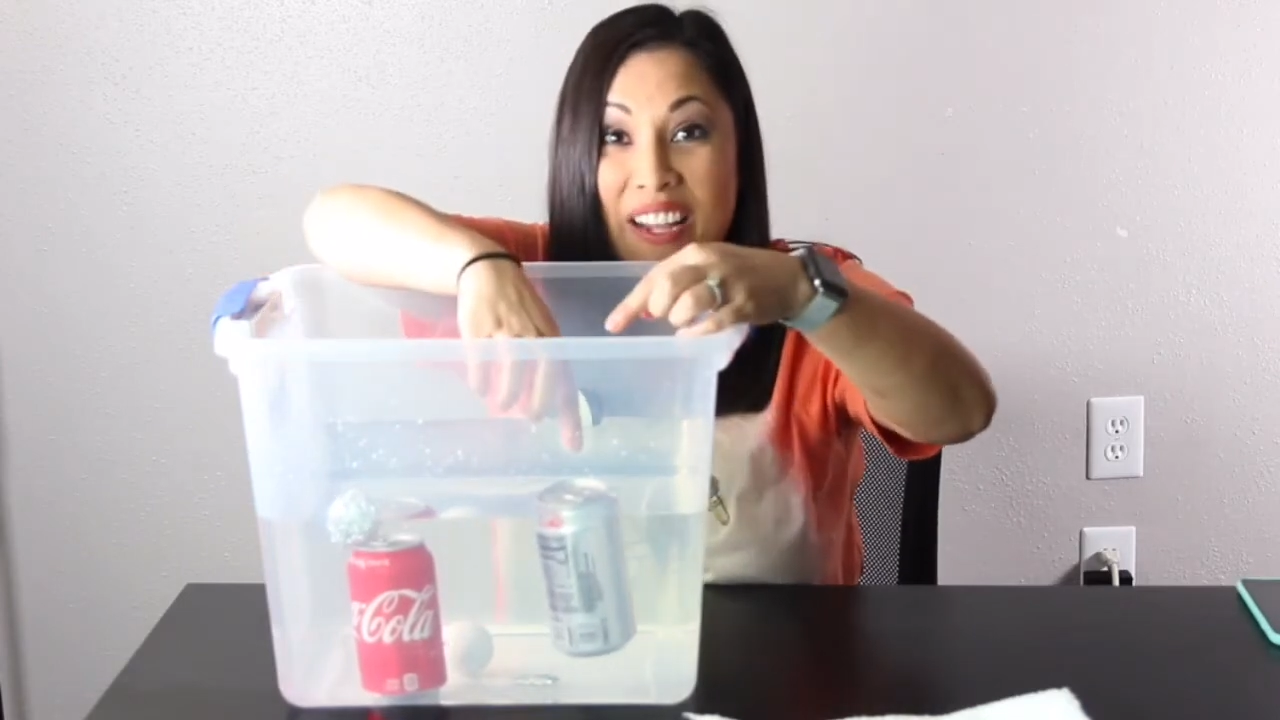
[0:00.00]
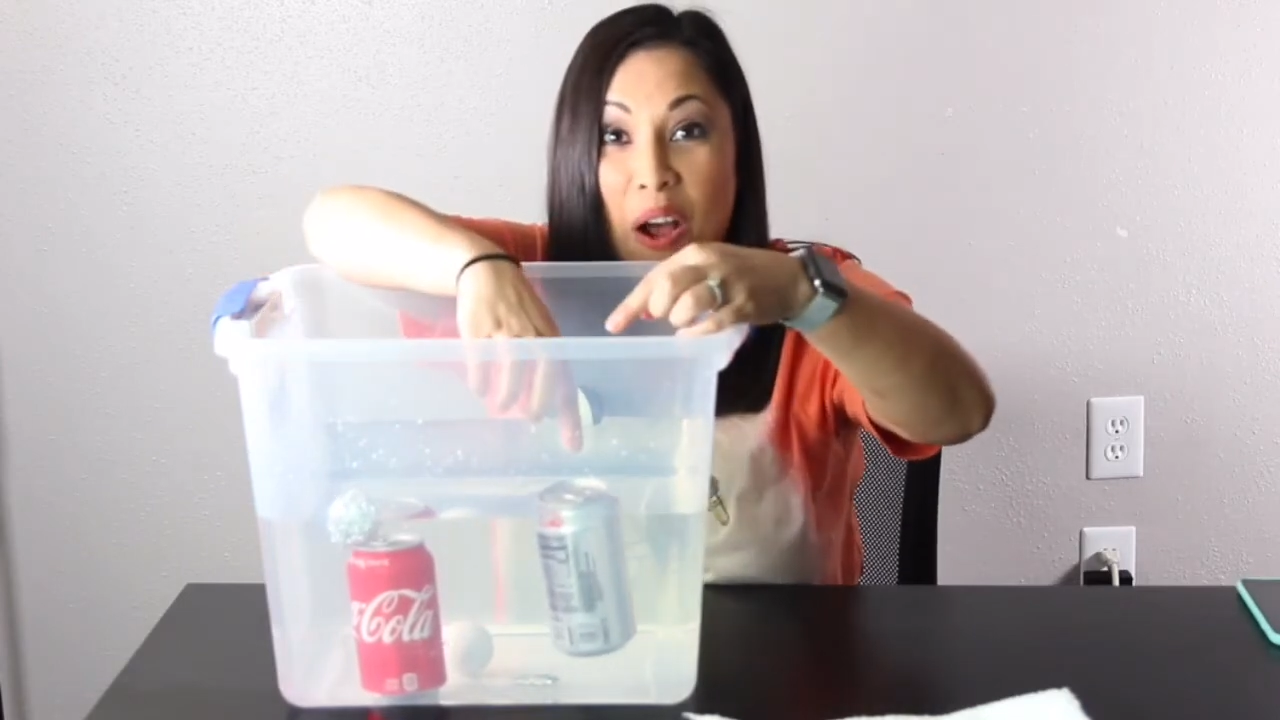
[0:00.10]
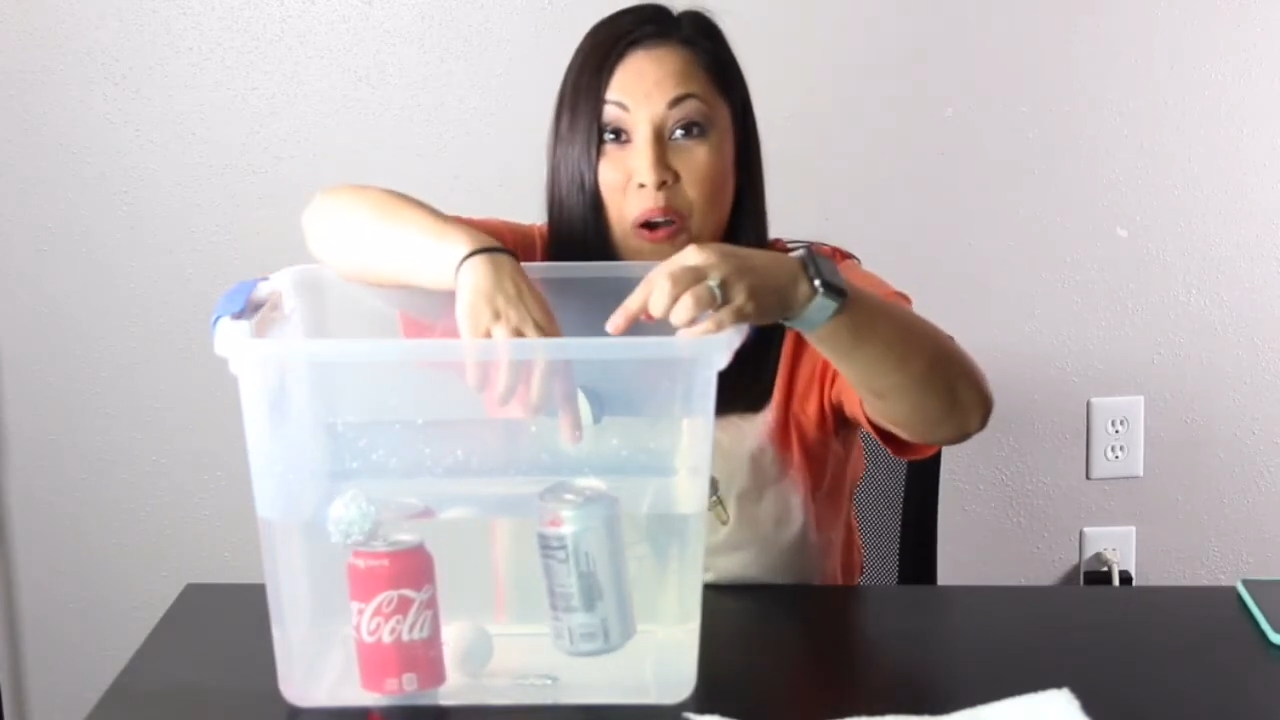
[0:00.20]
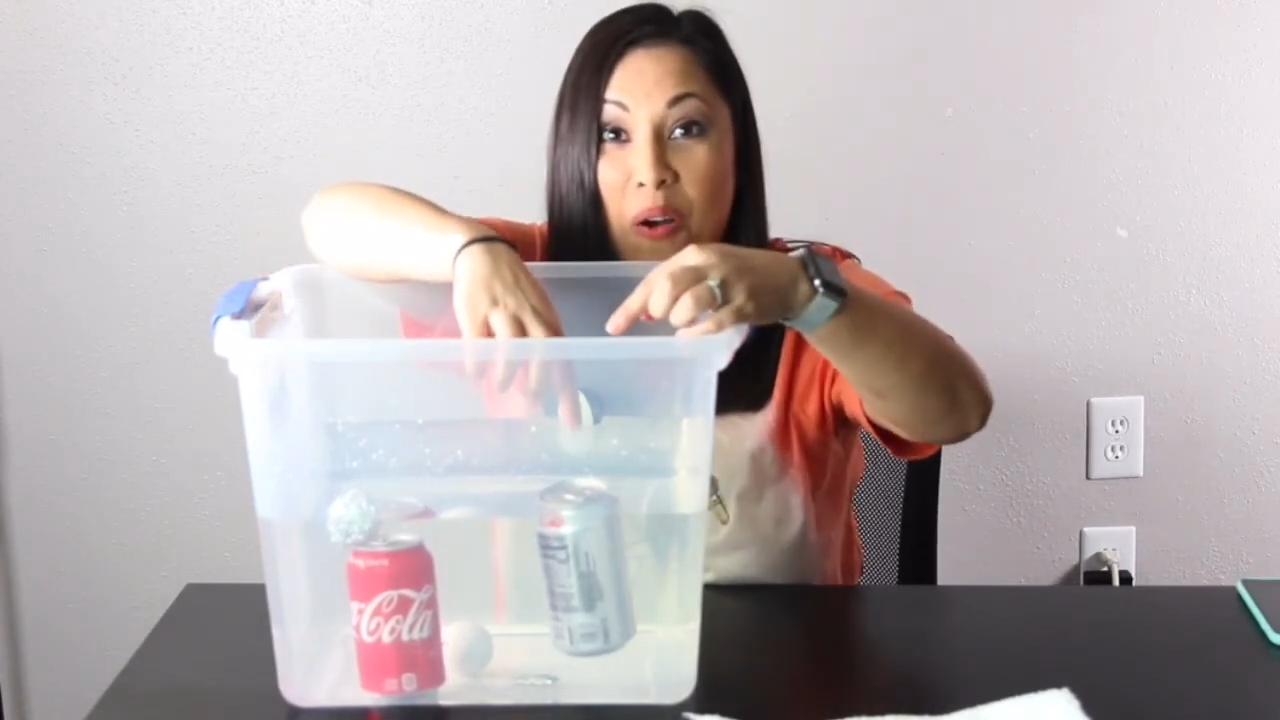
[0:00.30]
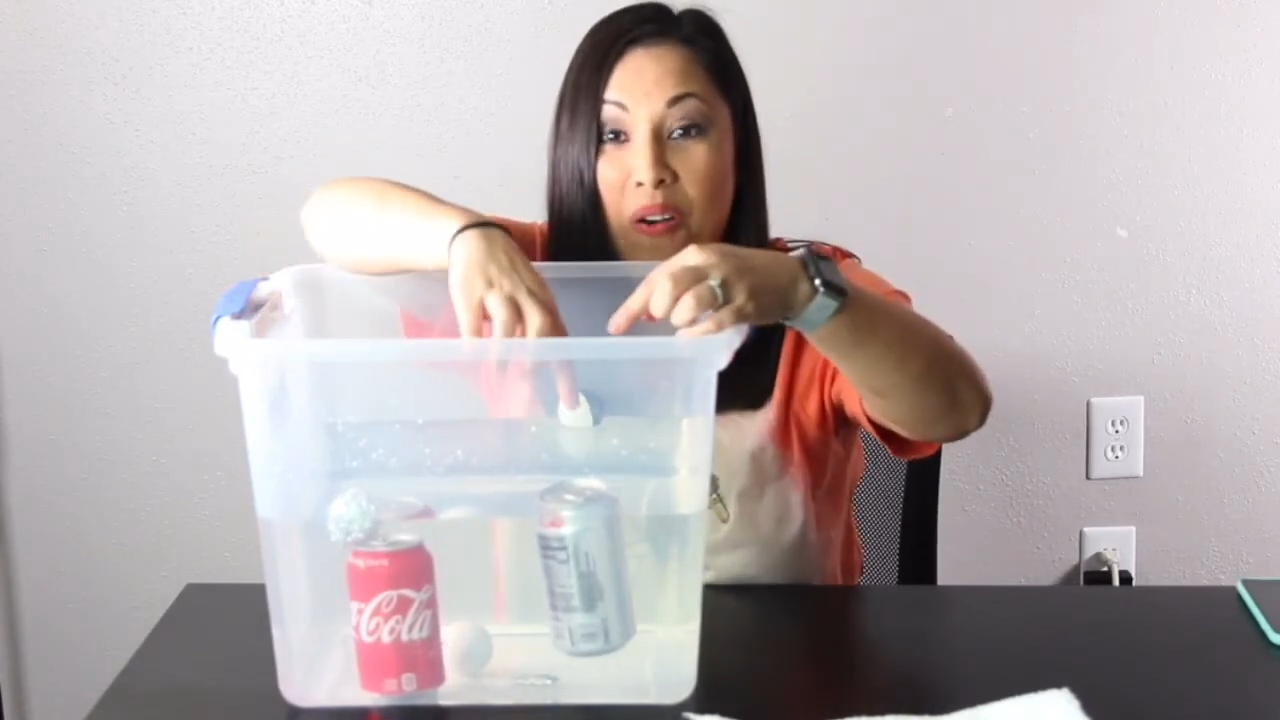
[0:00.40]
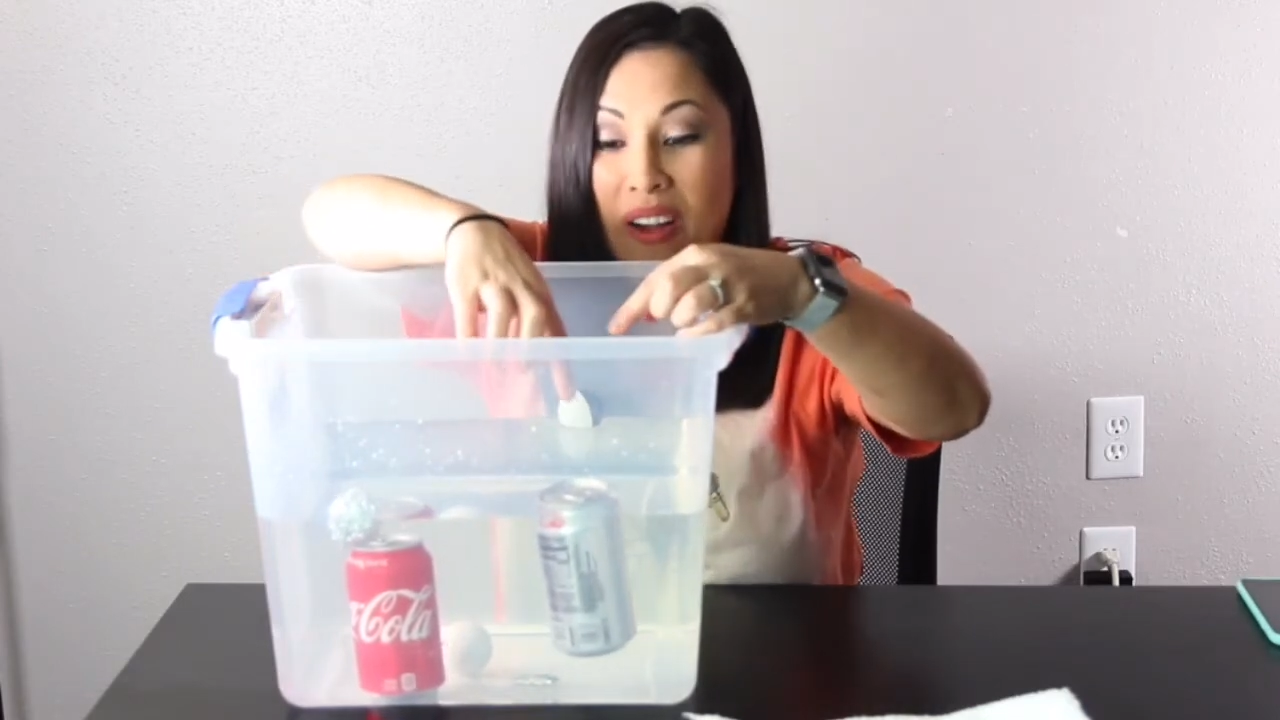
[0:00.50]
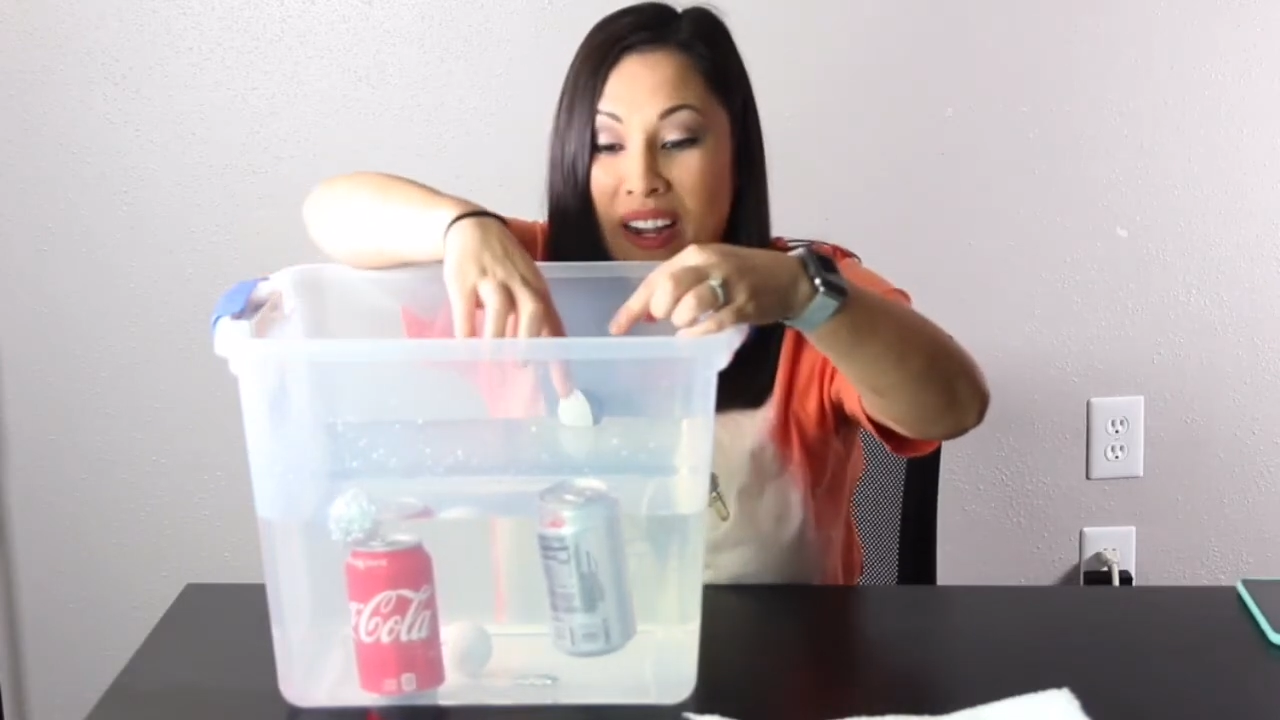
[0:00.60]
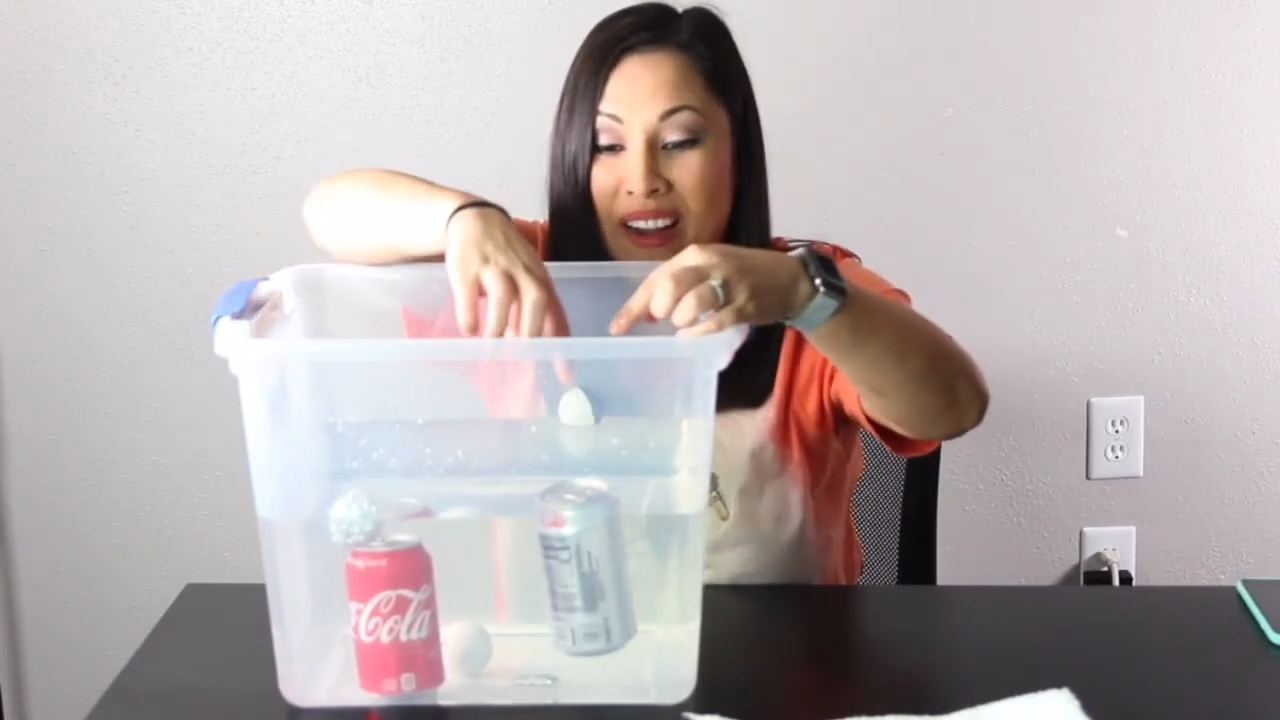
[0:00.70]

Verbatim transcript: Coke